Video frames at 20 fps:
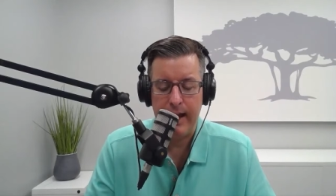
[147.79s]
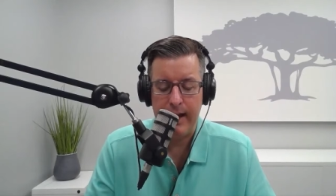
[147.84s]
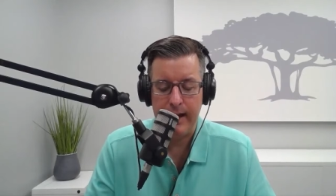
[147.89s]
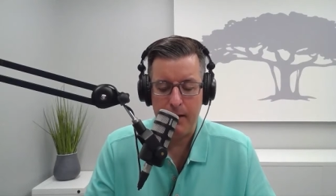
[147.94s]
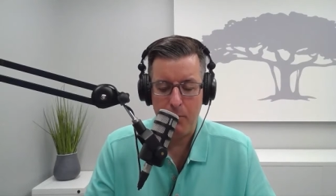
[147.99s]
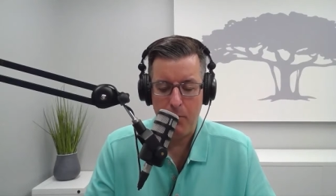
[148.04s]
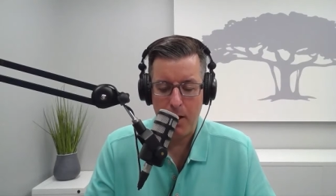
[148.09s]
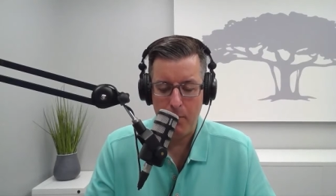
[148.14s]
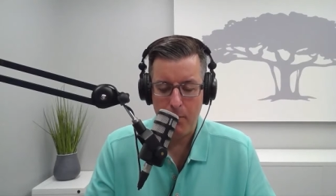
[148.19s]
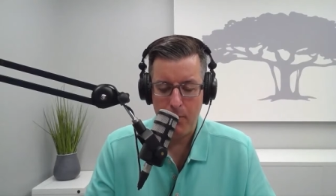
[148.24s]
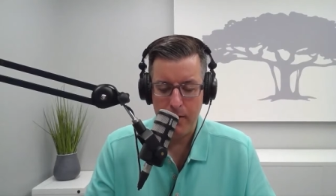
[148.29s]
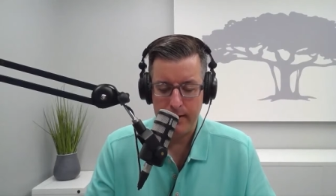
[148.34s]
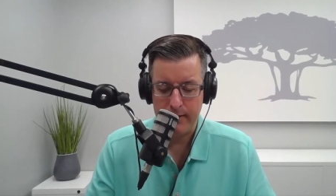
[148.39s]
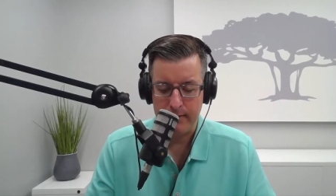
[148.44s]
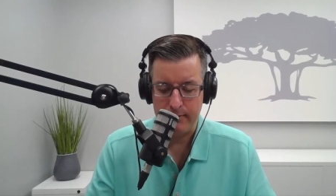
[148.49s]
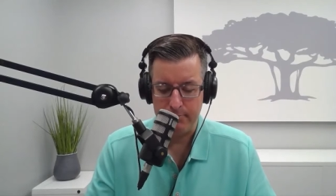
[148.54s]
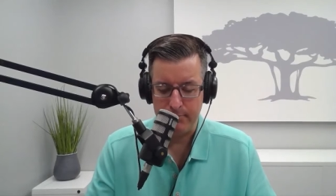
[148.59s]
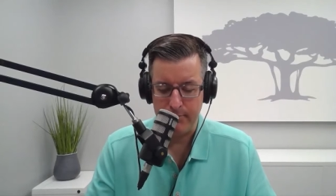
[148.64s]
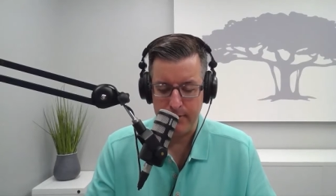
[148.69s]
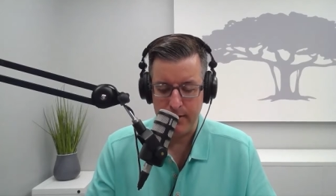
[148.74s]
And I, I
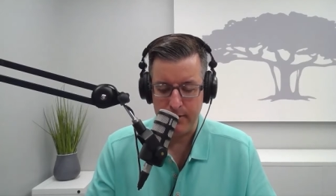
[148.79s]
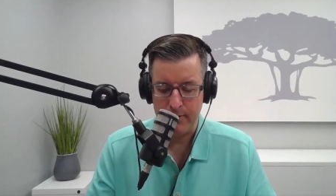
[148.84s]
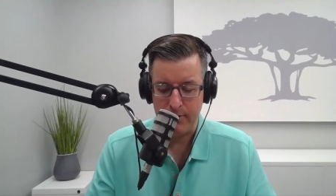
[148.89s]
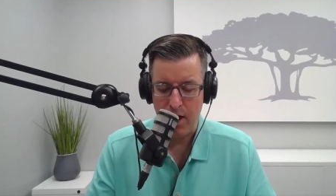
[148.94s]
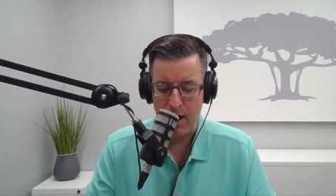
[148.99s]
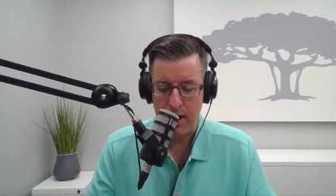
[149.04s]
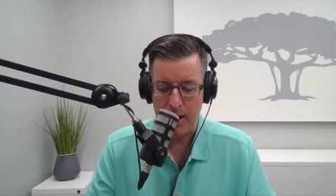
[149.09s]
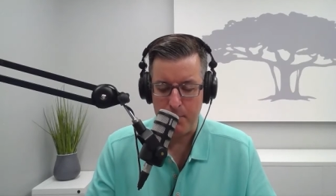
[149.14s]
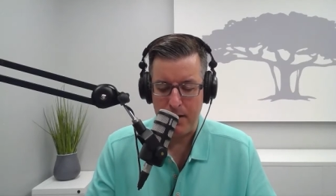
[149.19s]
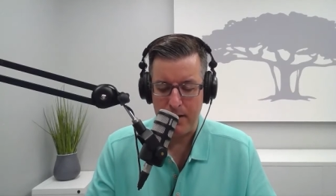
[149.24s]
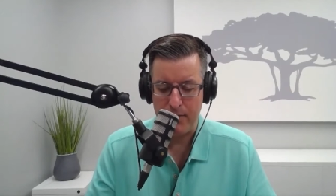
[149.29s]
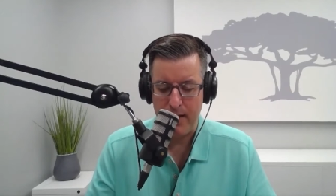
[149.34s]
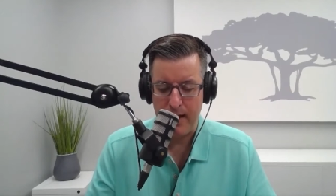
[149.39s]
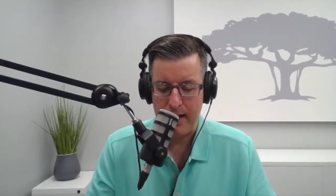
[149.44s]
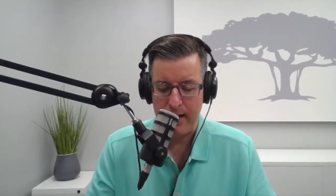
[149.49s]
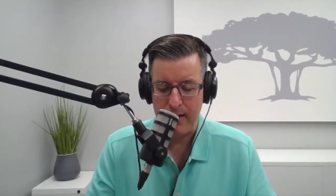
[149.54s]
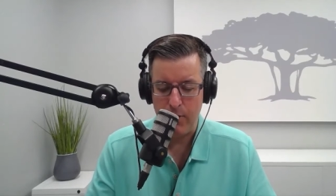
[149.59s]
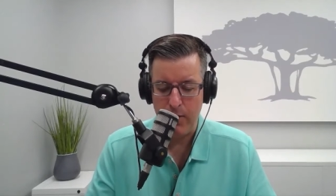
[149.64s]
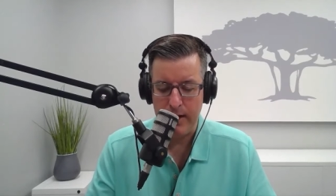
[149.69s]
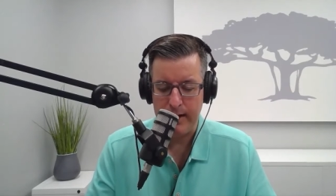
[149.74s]
want to talk
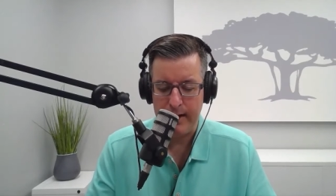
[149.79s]
about that.